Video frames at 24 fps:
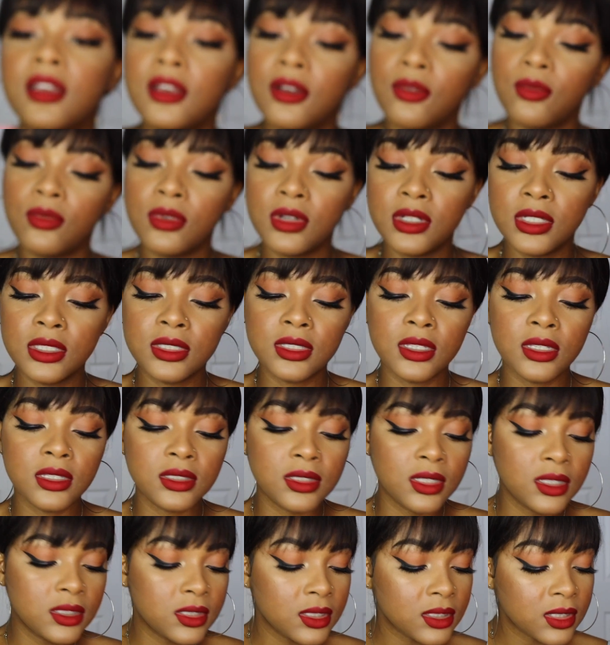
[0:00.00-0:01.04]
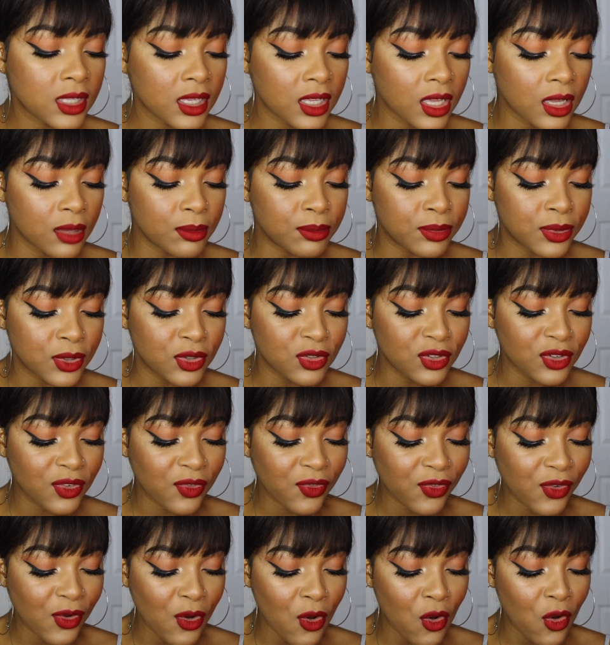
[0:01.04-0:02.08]
what is this? This is like a
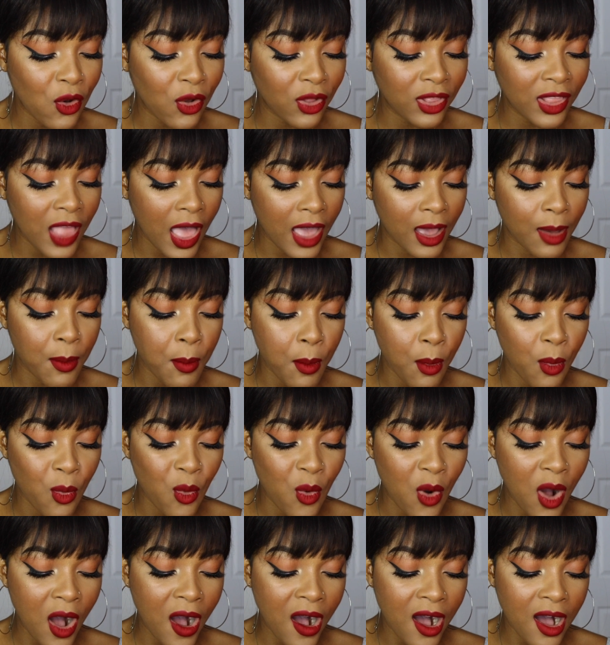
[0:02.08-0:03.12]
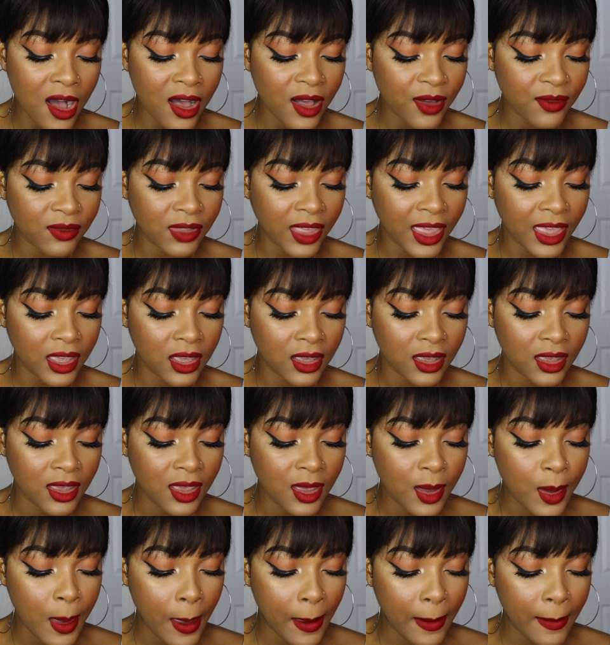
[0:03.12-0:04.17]
beautiful like mauve, like
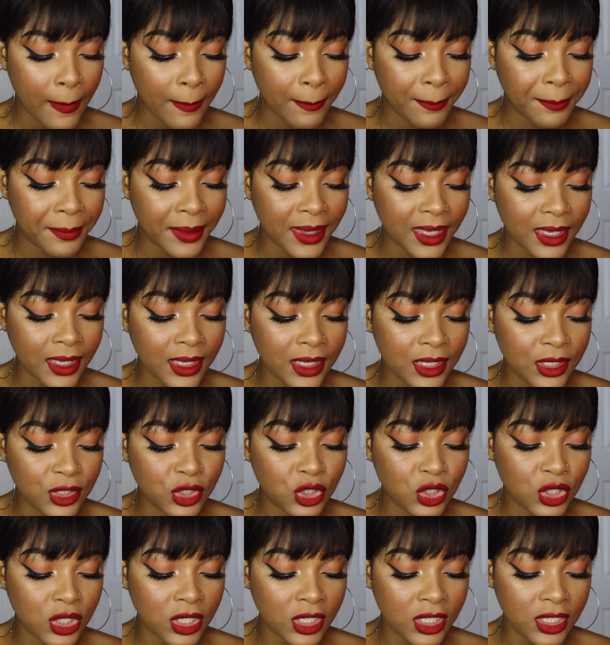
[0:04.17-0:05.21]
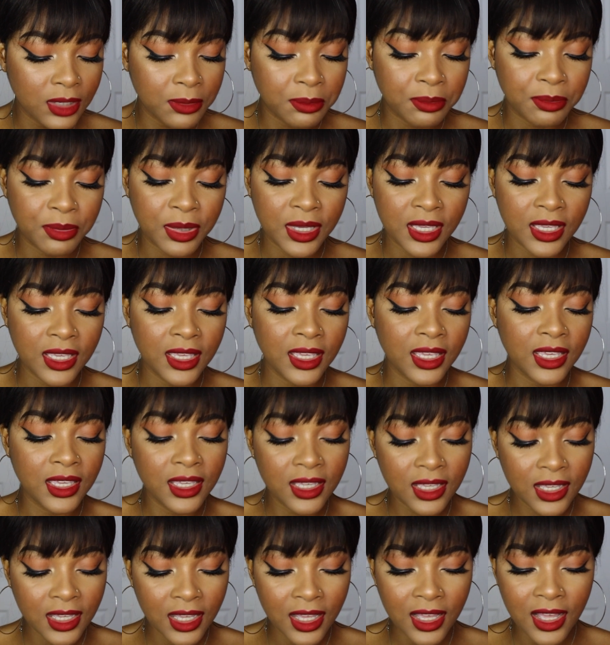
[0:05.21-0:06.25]
peachy
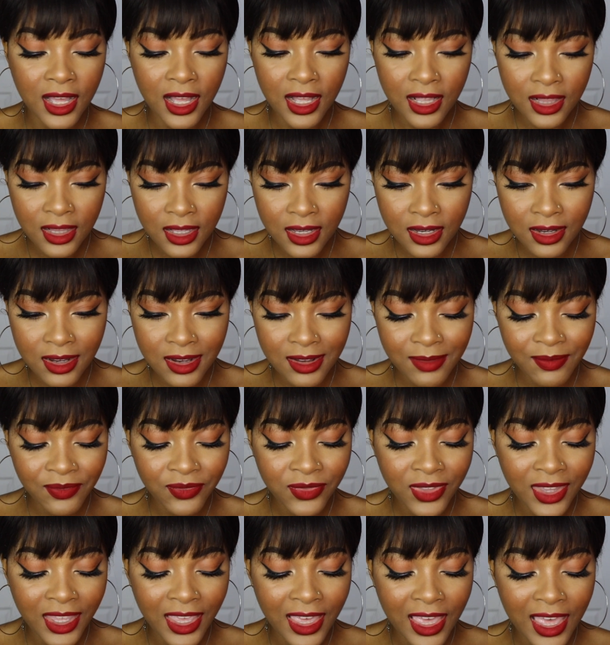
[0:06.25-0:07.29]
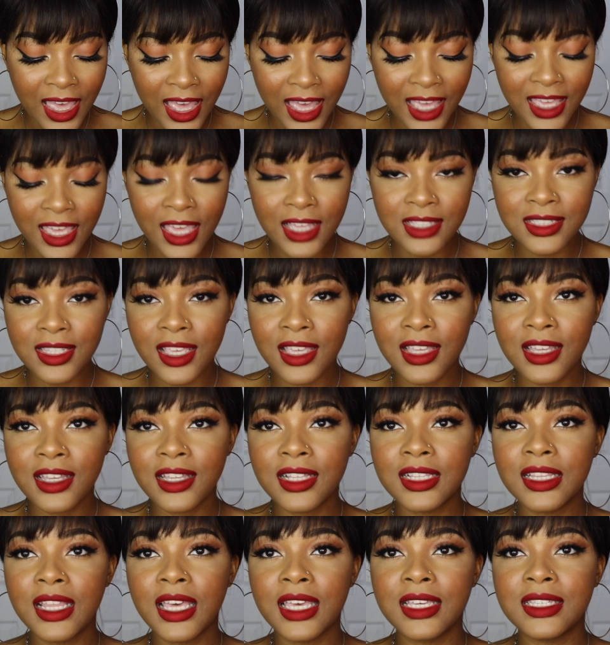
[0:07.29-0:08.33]
pink color, I guess I
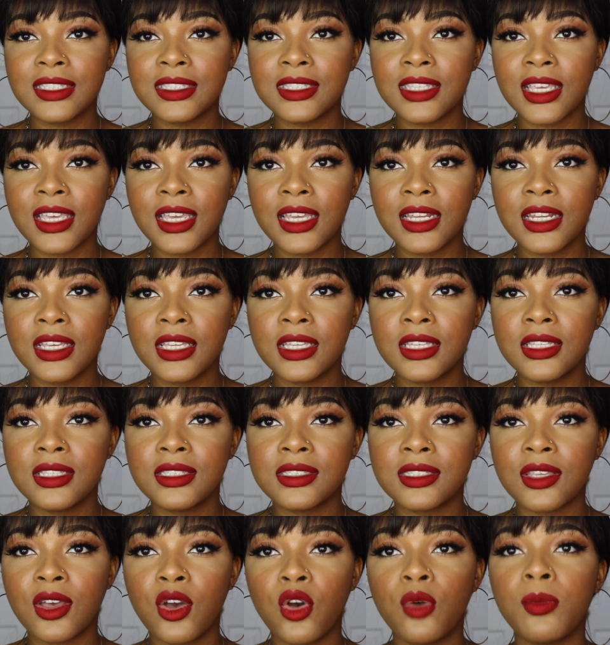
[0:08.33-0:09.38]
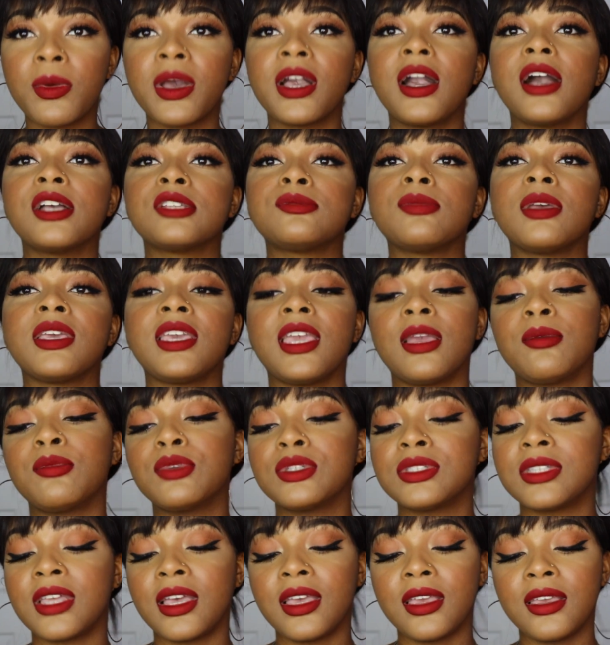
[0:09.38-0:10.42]
could like say it is. Oh my gosh, my
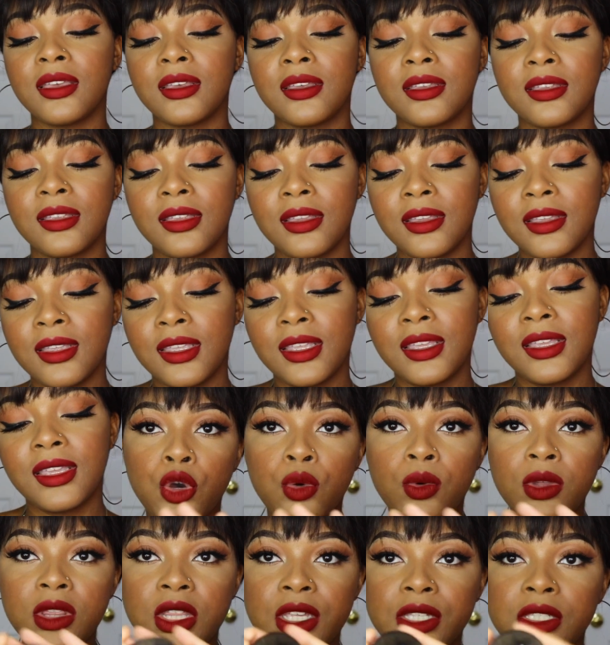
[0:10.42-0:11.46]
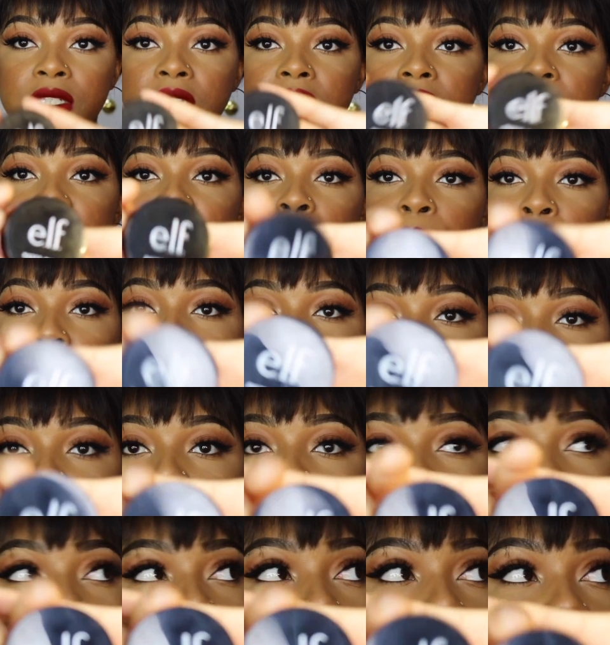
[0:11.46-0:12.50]
camera's dying. Oh, this is the Putty
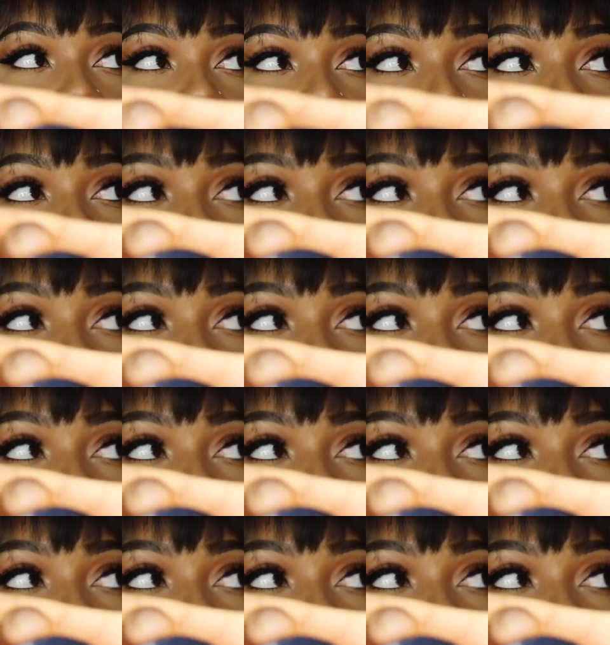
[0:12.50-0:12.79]
Blush,